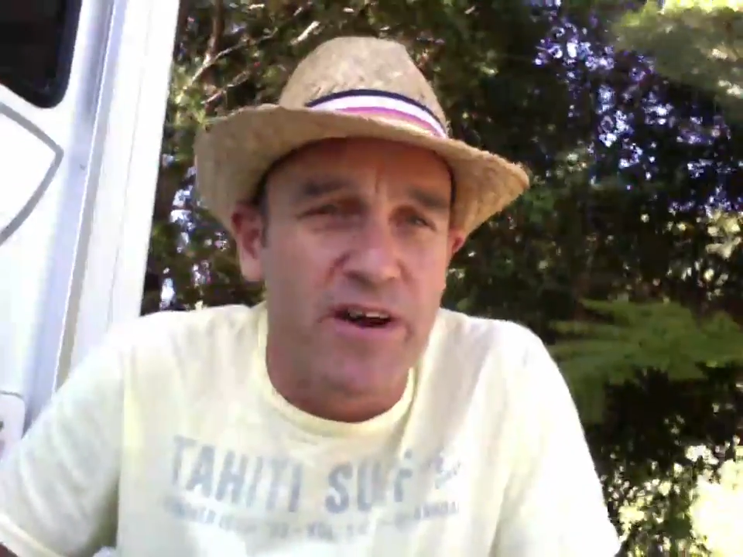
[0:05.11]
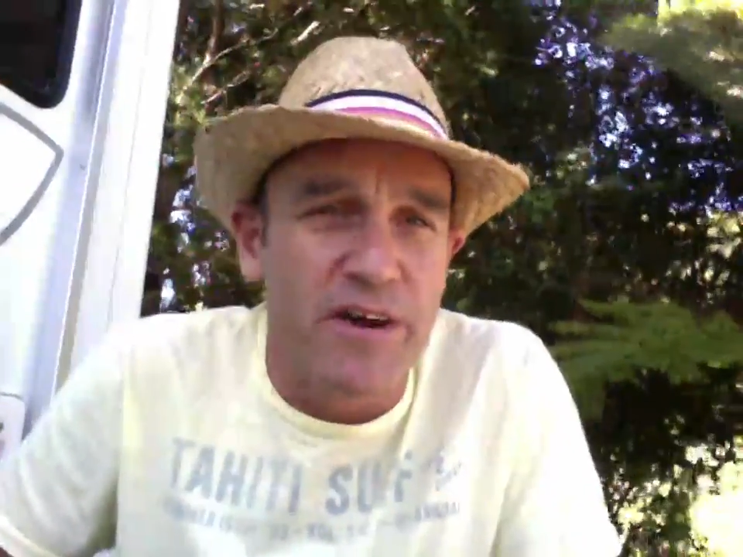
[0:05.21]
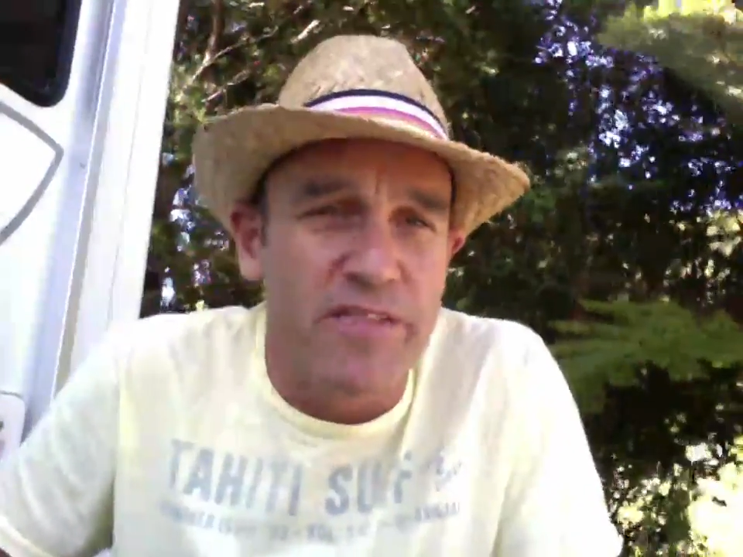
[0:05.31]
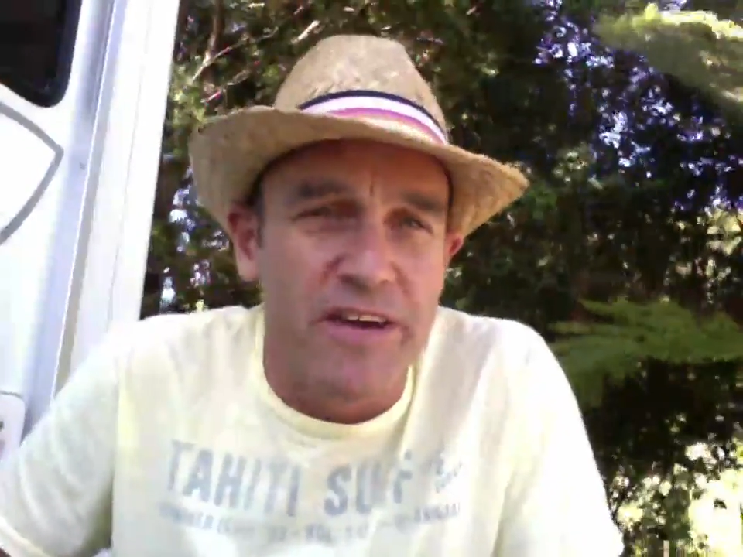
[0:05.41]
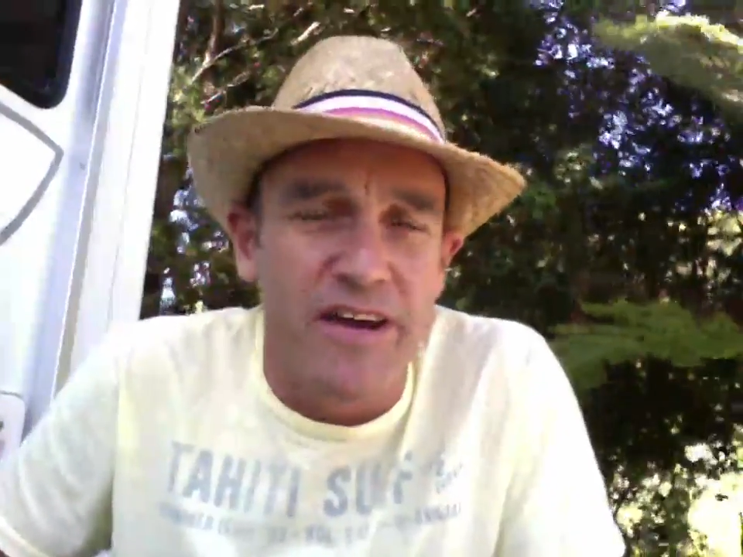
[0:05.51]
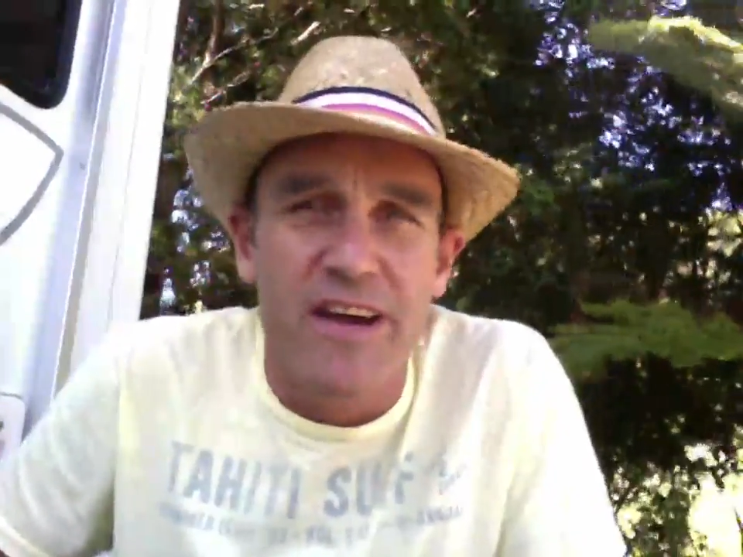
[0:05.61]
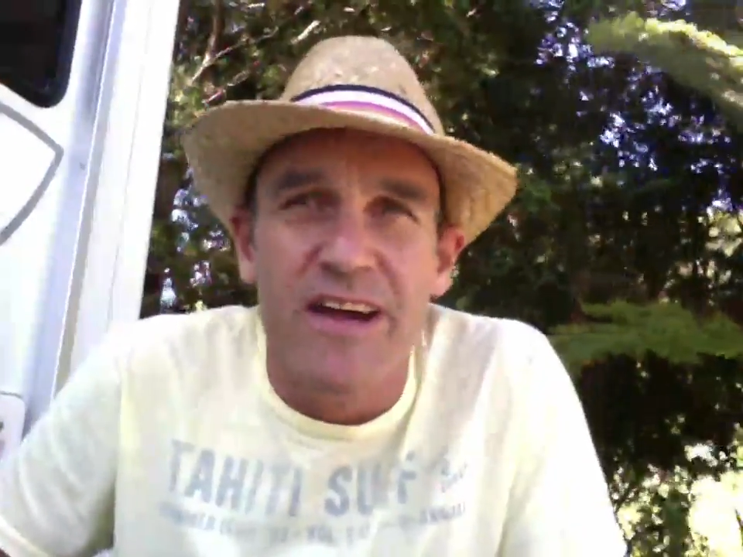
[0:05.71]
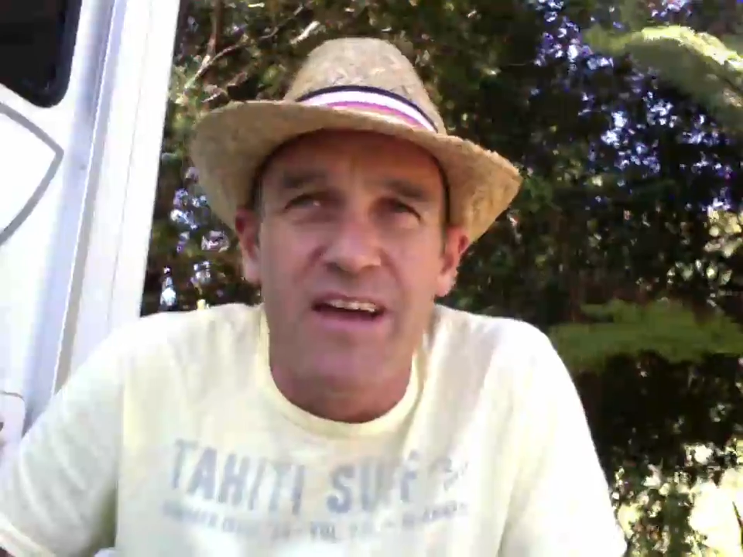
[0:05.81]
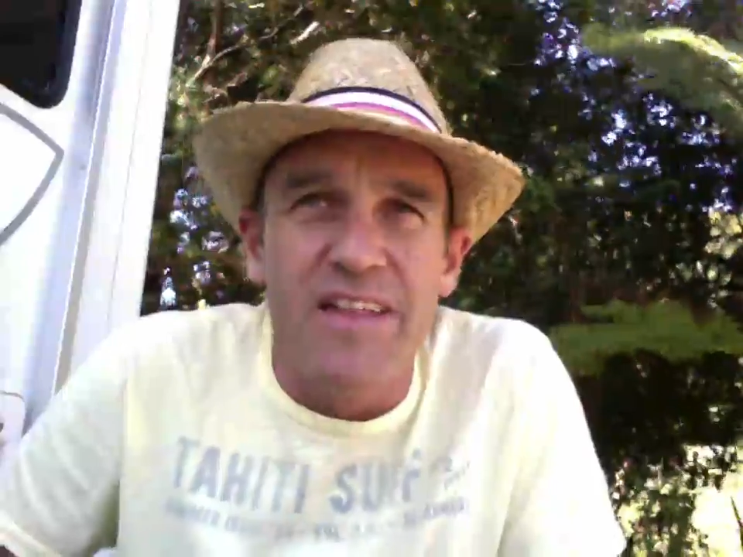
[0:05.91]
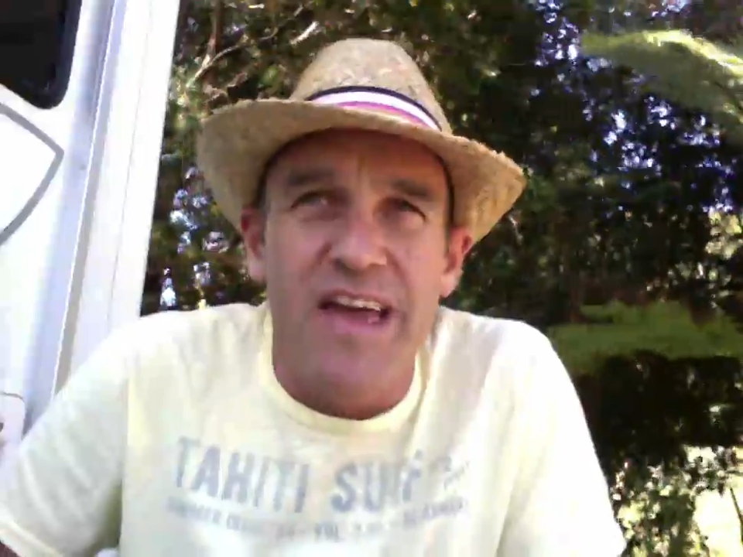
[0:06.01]
We're at the
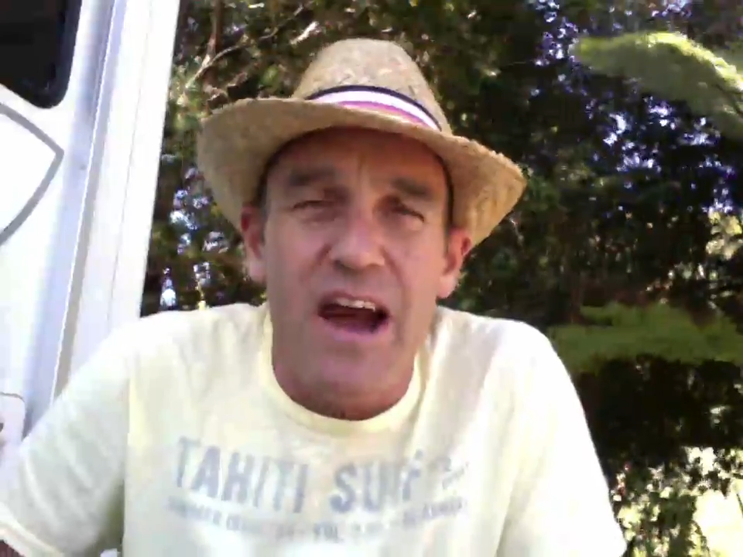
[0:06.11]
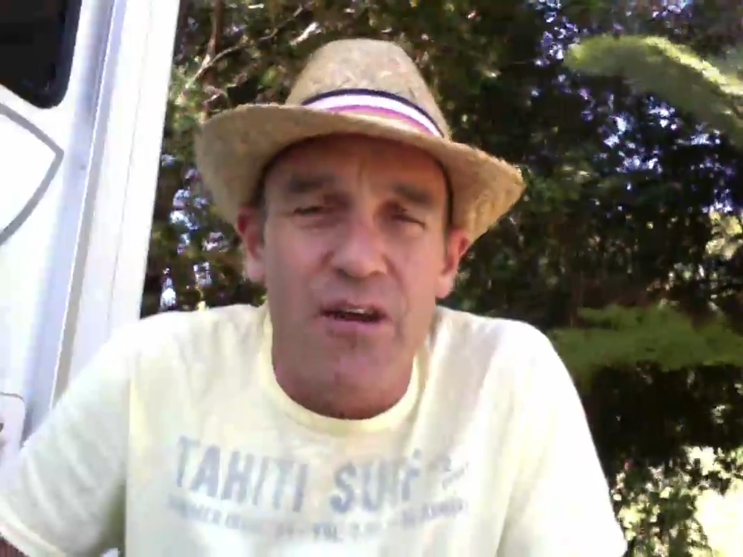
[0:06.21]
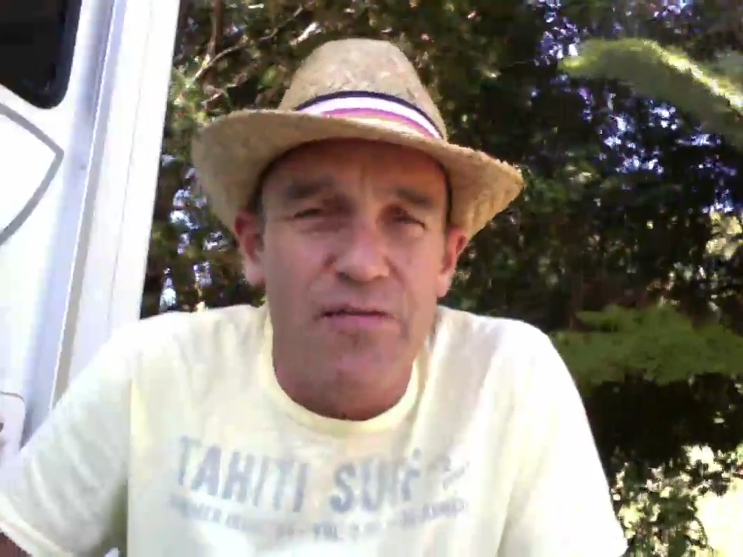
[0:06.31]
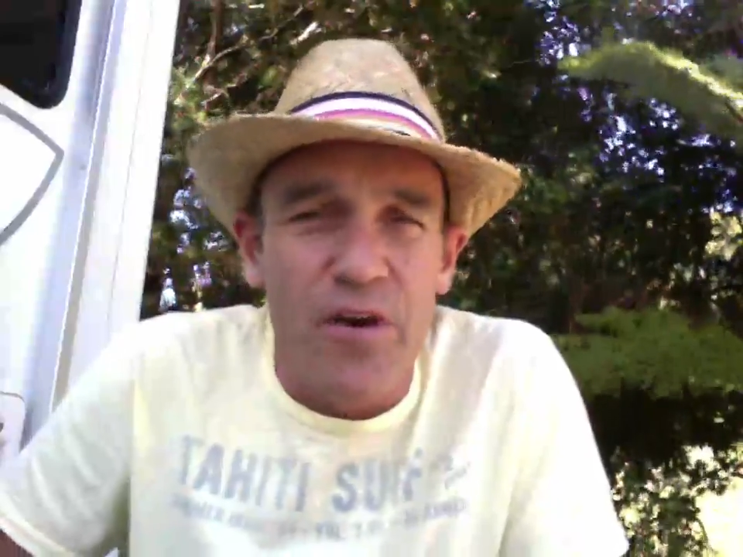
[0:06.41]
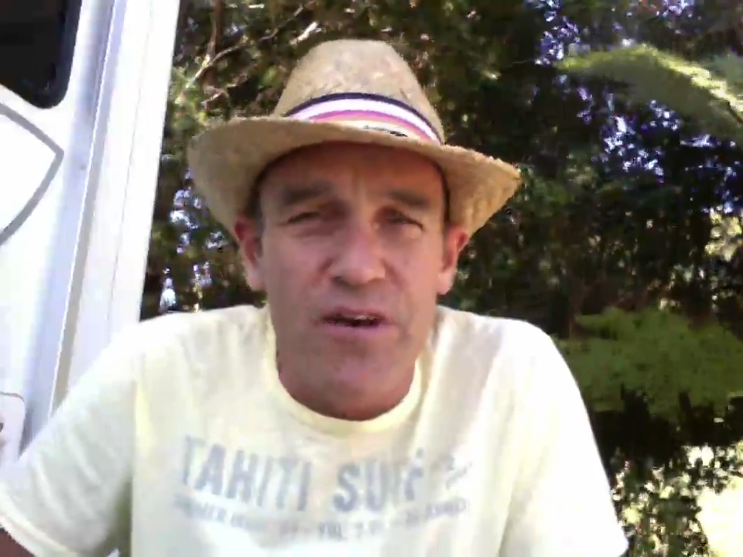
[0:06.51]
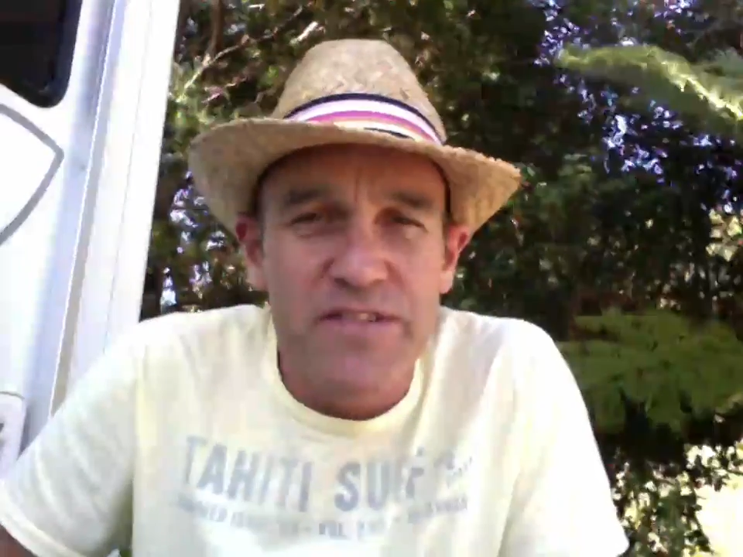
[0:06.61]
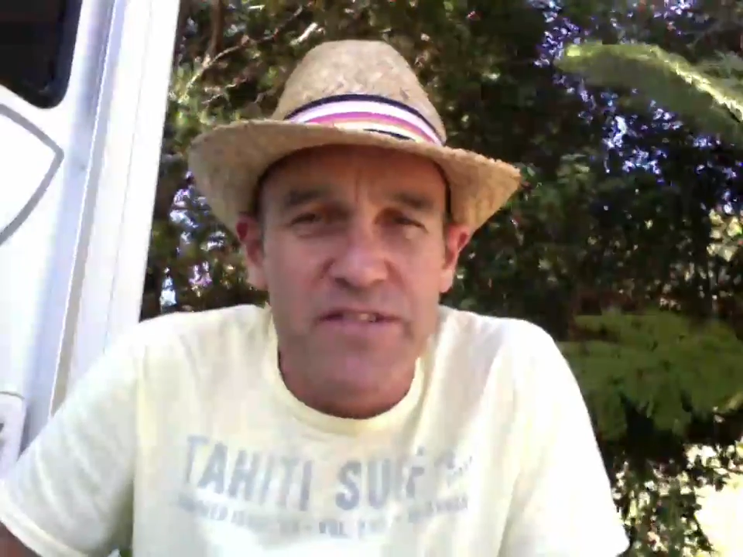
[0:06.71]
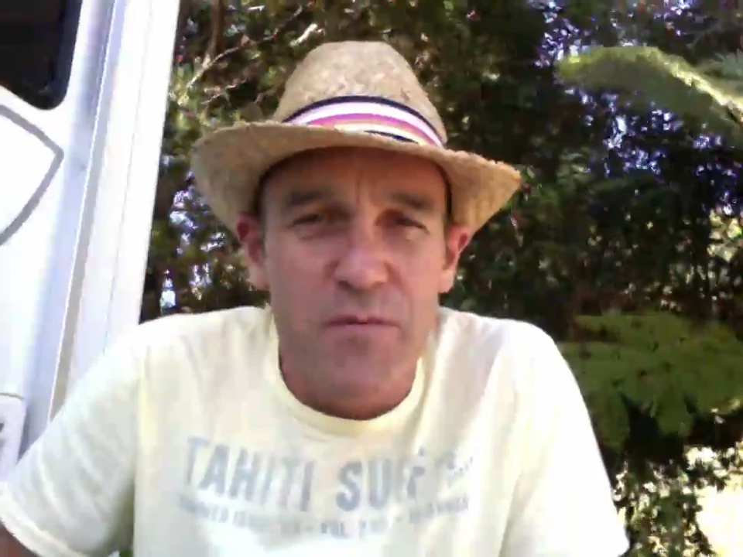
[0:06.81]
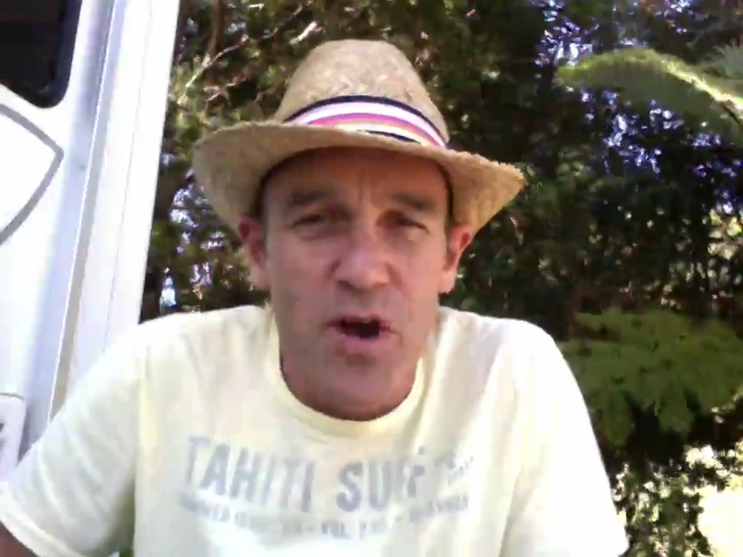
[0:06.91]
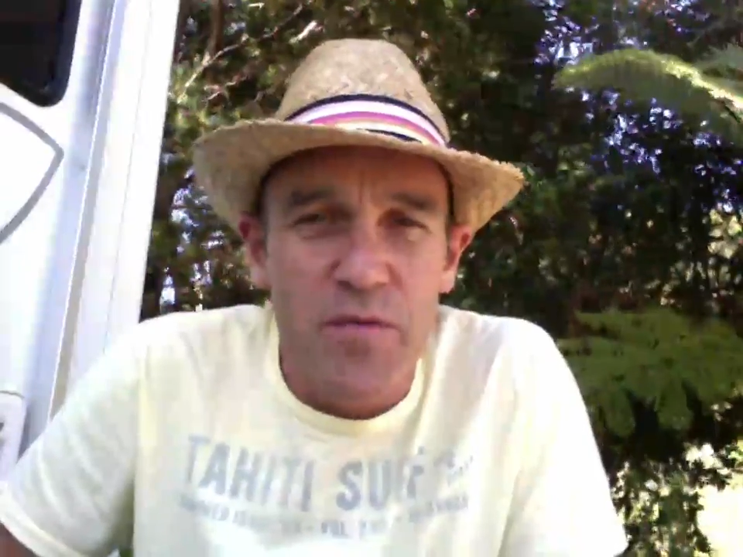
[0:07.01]
Kauri Forest at
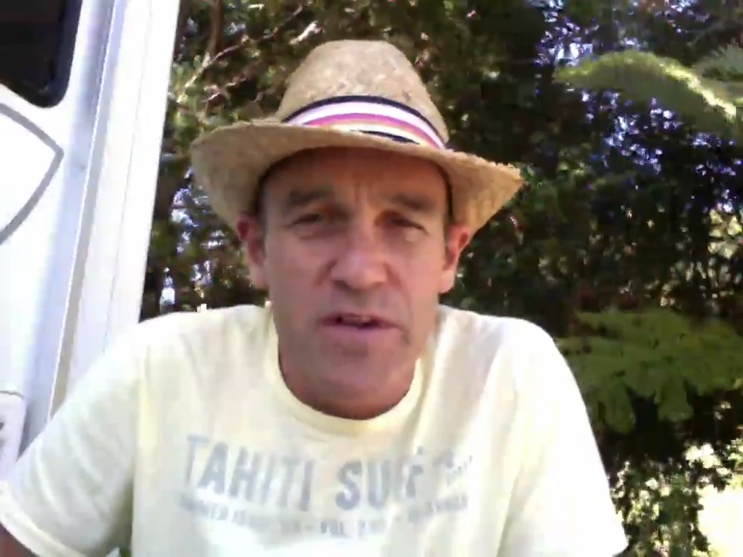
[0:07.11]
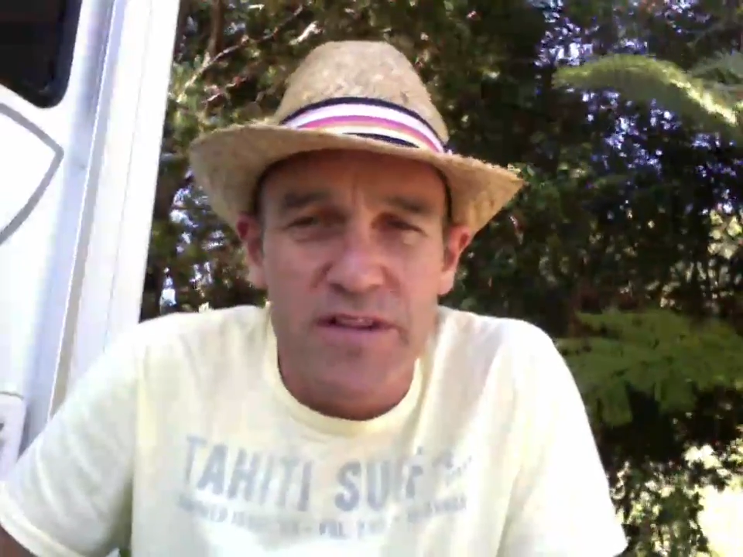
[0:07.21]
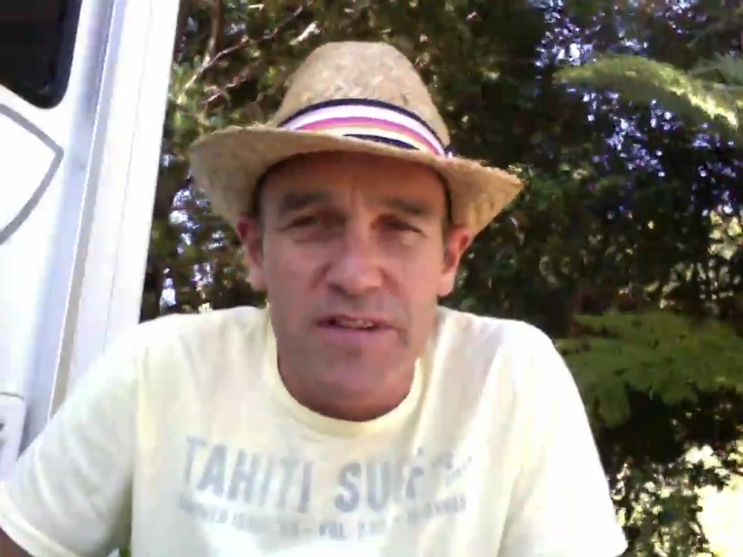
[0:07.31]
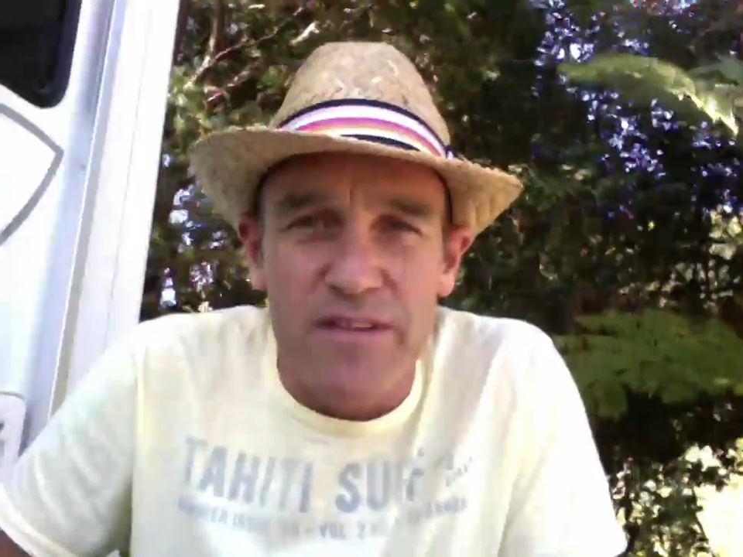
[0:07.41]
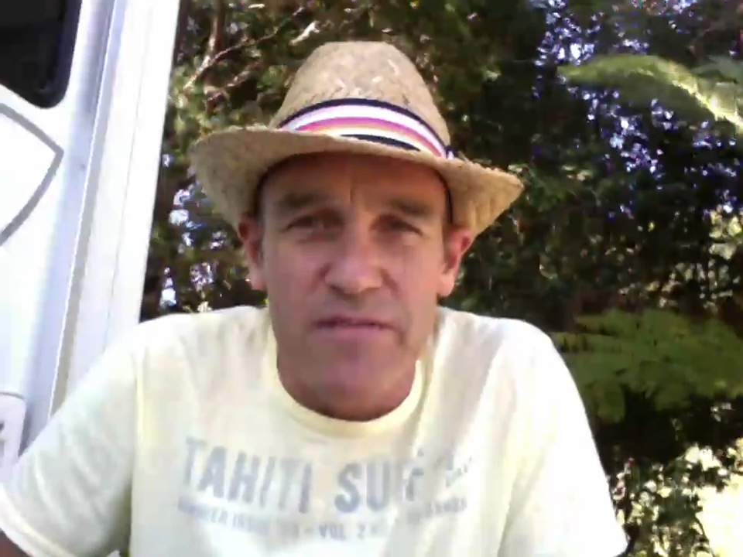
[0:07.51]
the moment,